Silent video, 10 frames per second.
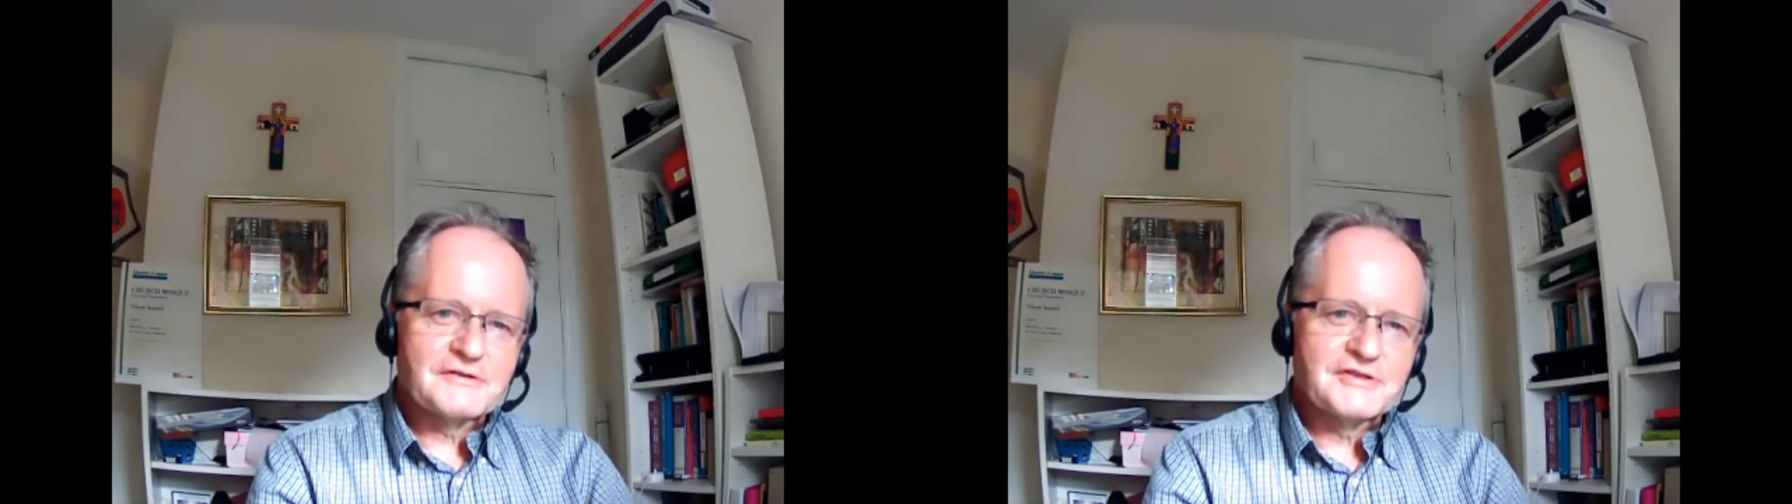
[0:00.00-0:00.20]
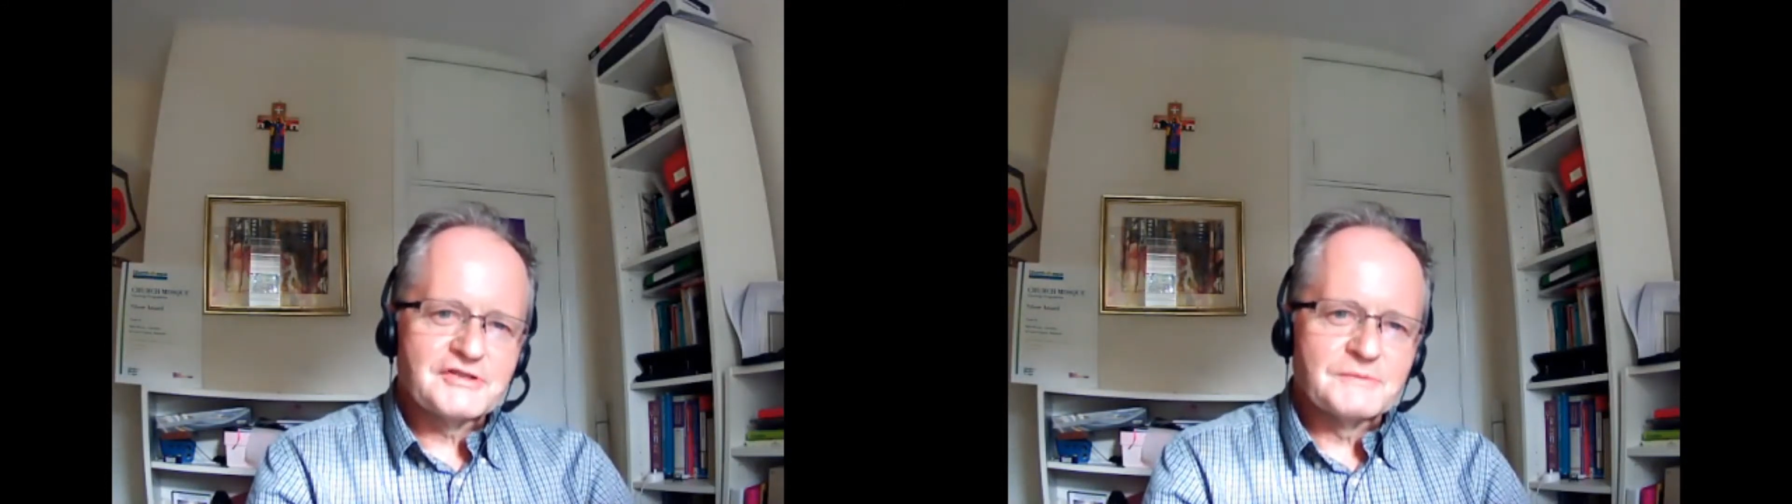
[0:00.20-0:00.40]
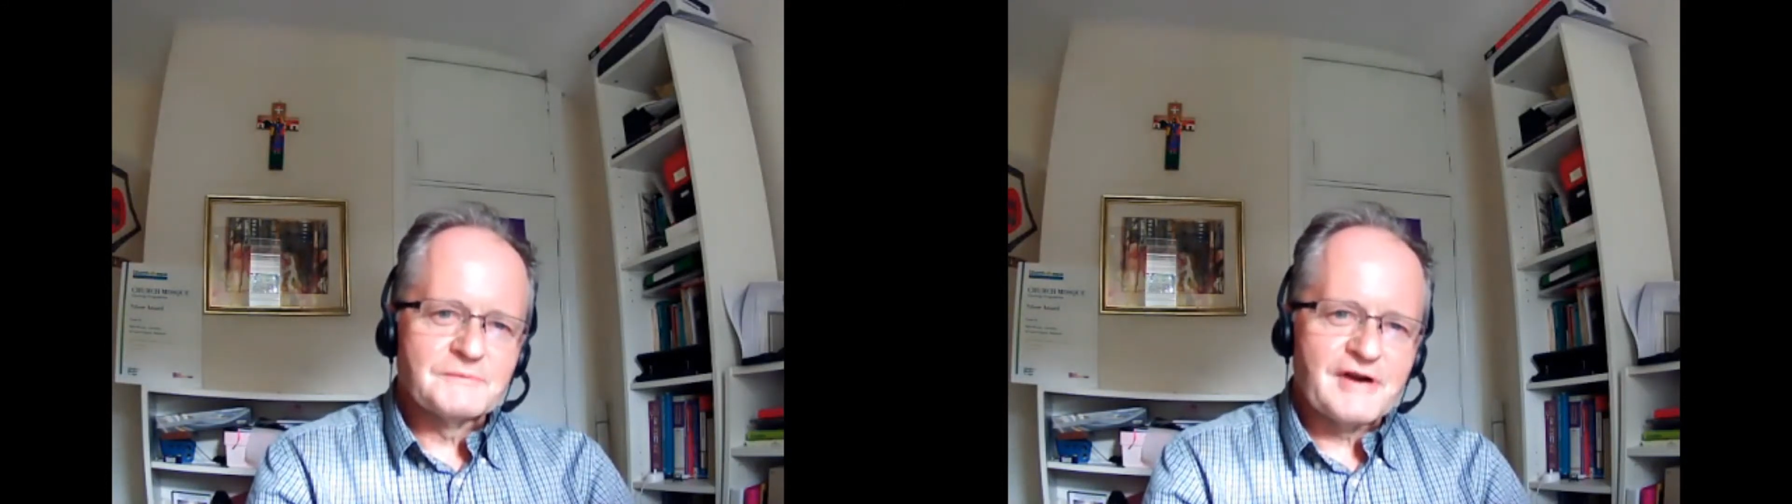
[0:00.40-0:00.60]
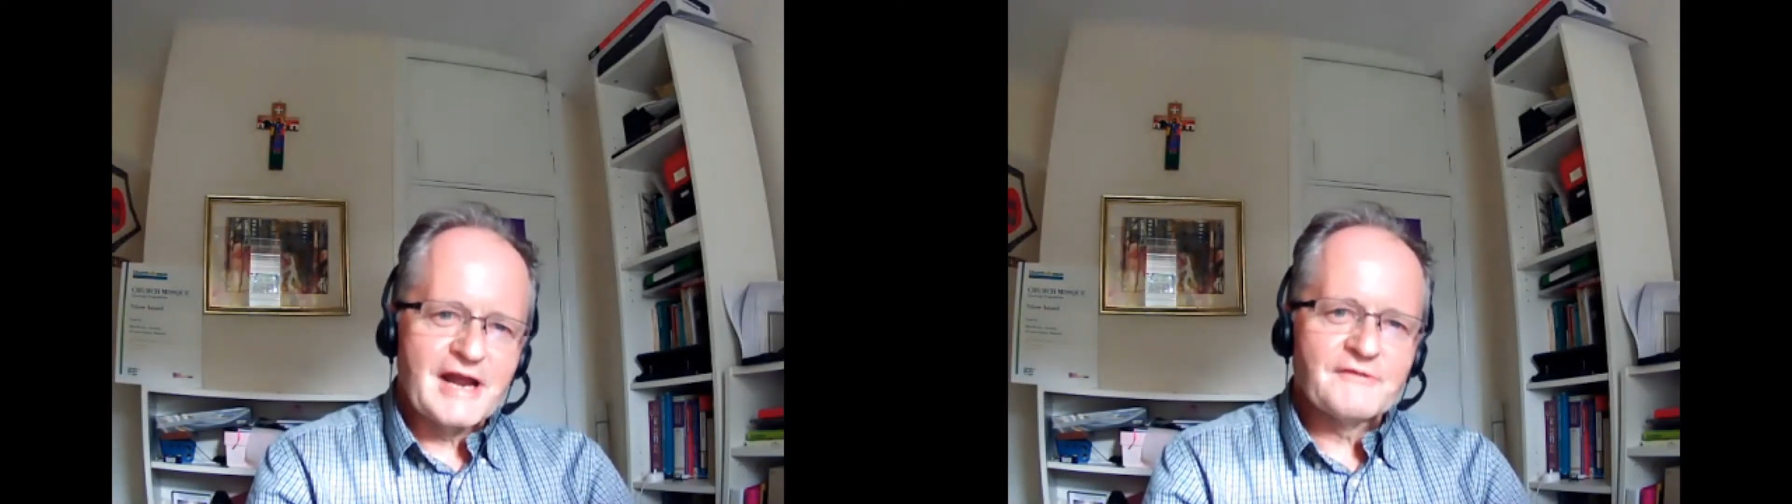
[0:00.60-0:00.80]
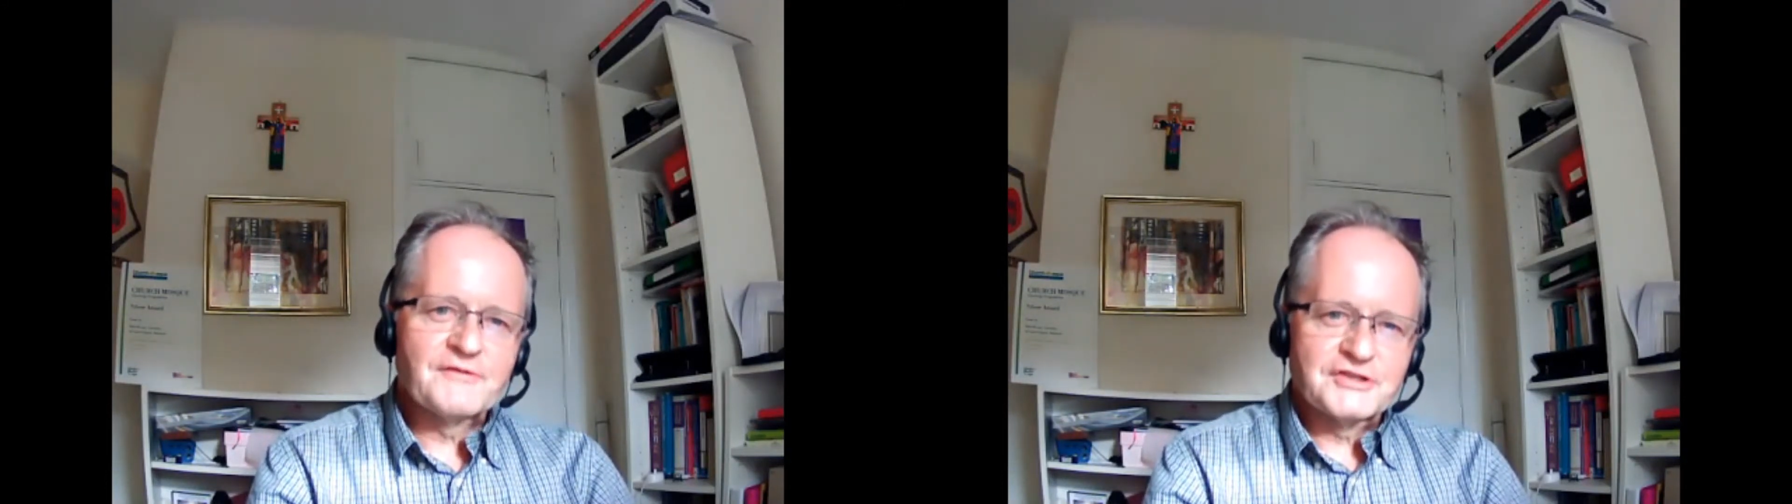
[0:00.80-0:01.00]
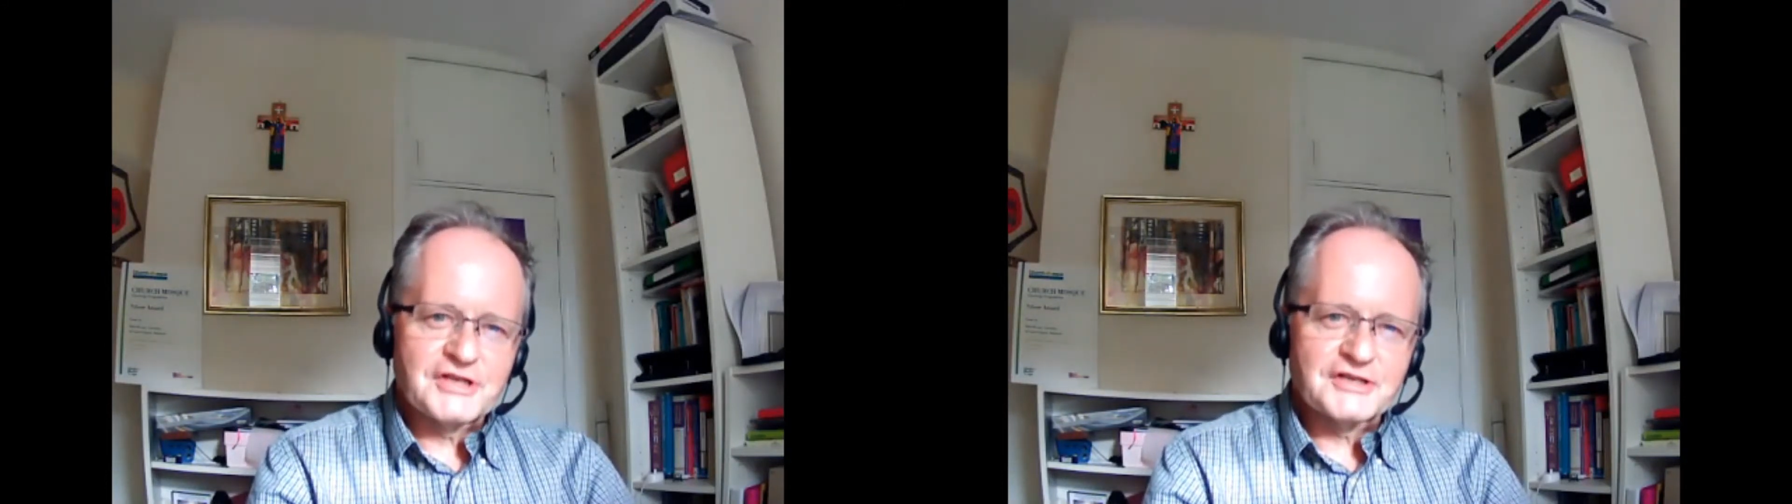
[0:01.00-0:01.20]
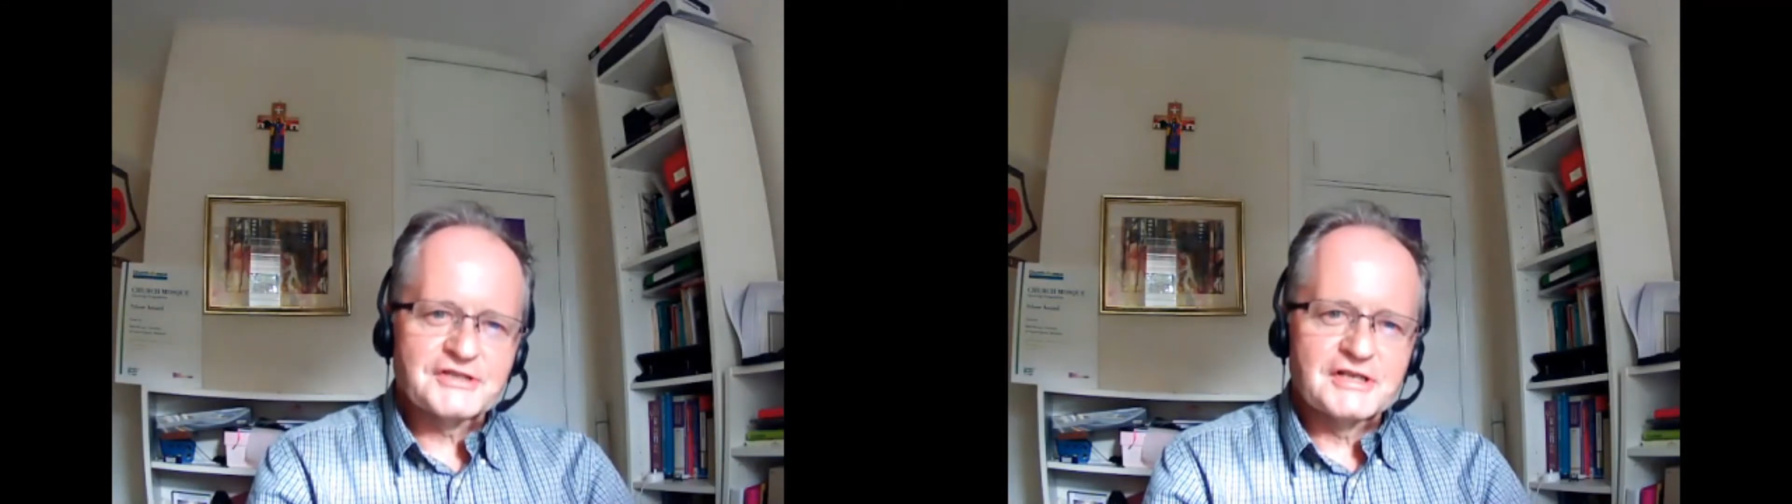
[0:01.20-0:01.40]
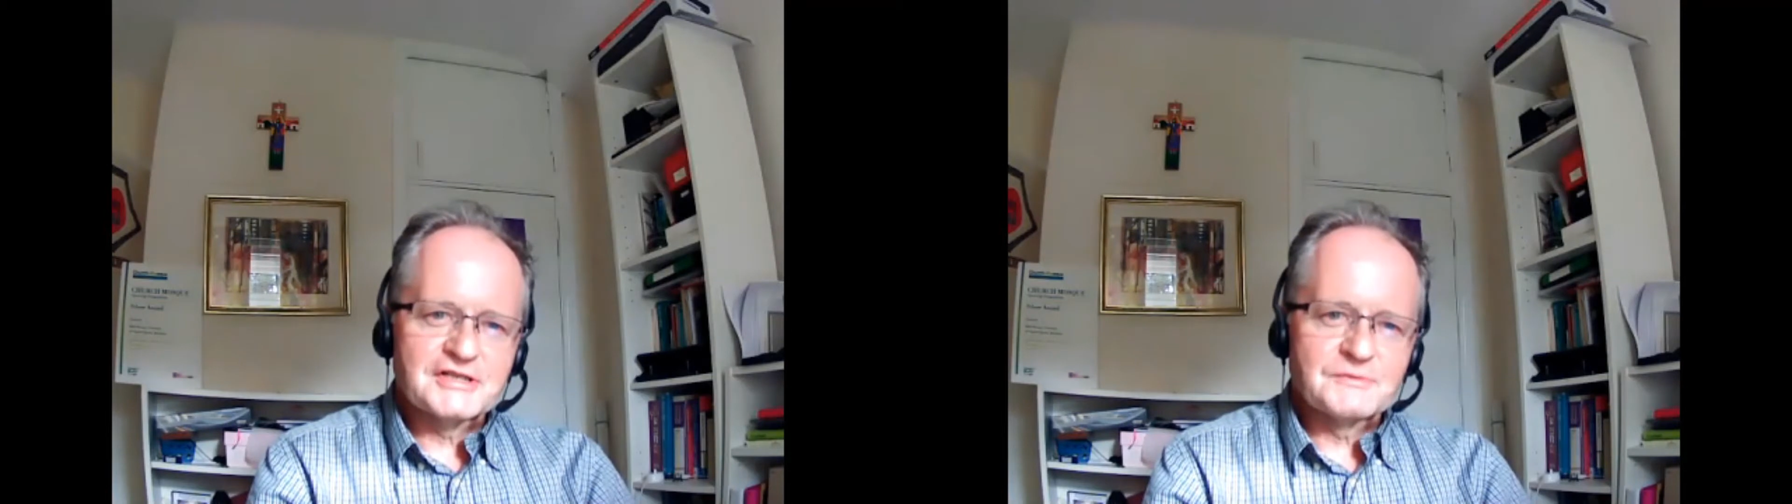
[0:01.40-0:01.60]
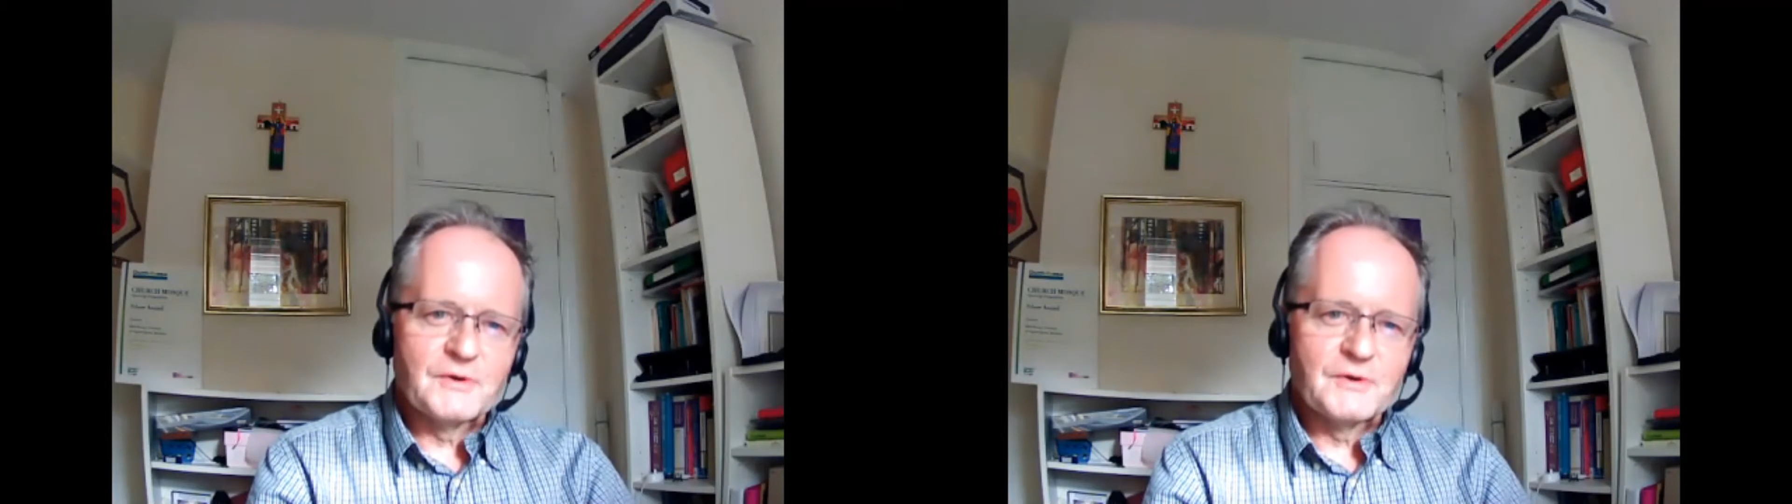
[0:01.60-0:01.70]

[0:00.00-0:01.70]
Christian prayer for justice,